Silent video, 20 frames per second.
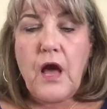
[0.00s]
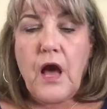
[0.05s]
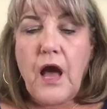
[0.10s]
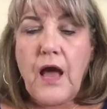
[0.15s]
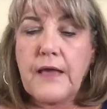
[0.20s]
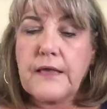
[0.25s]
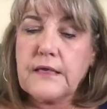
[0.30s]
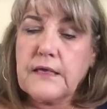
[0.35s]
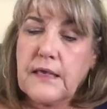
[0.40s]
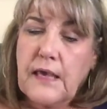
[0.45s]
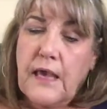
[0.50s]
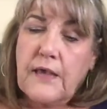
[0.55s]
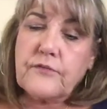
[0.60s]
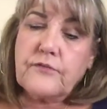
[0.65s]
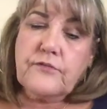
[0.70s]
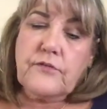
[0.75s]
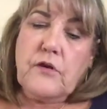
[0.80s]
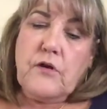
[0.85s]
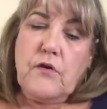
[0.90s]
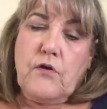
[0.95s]
I
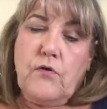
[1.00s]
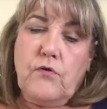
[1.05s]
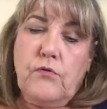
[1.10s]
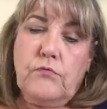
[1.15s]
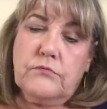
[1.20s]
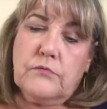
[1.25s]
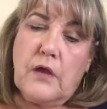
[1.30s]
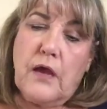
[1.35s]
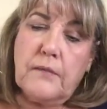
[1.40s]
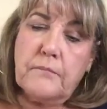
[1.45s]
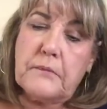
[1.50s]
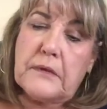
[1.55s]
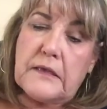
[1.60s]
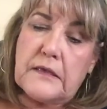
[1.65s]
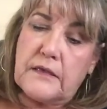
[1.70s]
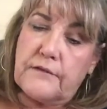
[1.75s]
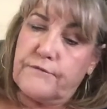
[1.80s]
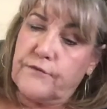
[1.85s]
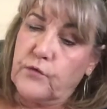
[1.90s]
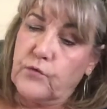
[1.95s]
guess so. I
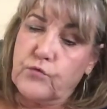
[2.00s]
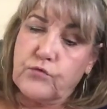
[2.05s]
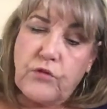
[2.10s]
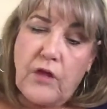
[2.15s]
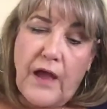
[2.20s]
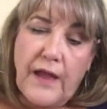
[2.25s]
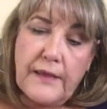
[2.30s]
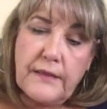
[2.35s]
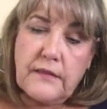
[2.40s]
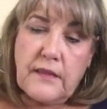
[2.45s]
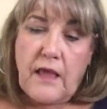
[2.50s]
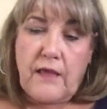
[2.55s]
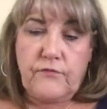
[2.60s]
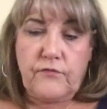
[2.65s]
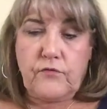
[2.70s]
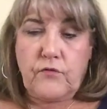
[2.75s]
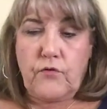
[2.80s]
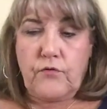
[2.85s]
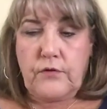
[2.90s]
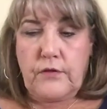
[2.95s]
mean, if you like
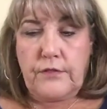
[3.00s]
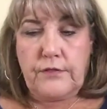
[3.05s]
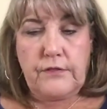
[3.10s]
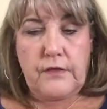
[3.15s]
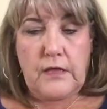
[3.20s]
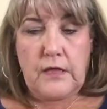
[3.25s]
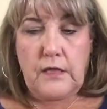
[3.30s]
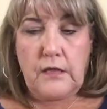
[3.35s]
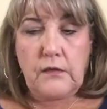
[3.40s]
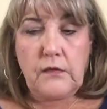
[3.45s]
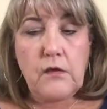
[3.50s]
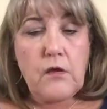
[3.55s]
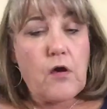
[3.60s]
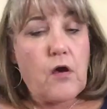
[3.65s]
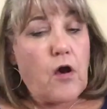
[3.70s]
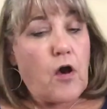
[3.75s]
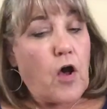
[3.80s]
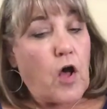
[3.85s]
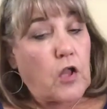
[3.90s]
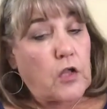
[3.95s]
that sort of thing,
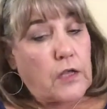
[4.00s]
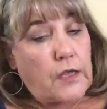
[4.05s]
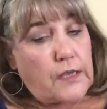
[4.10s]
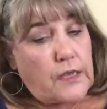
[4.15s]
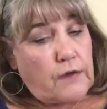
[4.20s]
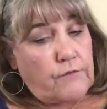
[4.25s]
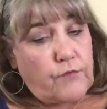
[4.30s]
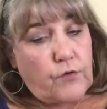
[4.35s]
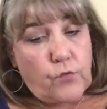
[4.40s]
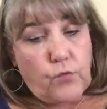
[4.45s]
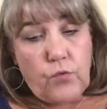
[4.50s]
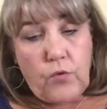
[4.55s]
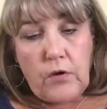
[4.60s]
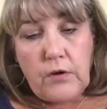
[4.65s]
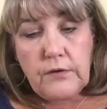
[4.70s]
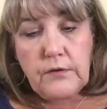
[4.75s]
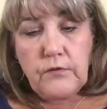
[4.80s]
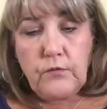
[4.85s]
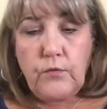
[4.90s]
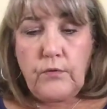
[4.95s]
all I ever
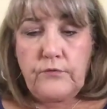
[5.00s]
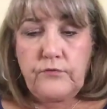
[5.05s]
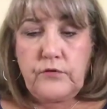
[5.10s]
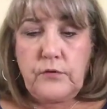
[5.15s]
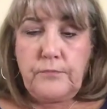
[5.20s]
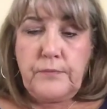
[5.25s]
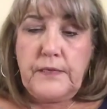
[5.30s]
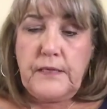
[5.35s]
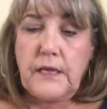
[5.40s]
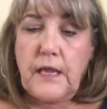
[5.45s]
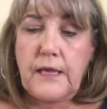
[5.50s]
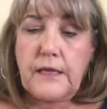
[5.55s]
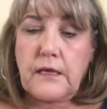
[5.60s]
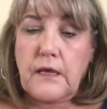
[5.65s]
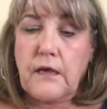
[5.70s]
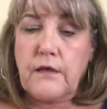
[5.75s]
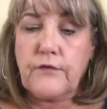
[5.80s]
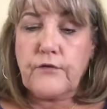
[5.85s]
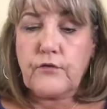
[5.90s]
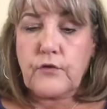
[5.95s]
wanted was to be like
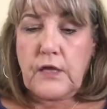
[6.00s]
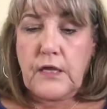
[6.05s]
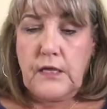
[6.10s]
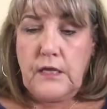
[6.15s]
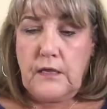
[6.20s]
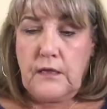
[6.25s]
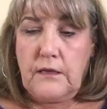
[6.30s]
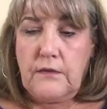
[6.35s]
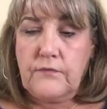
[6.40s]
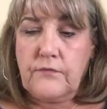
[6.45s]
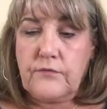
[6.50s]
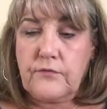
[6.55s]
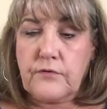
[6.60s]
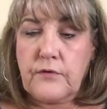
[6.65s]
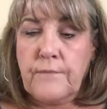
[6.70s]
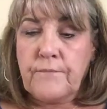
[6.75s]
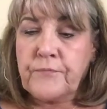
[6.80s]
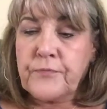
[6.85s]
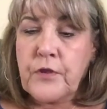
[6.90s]
other kids,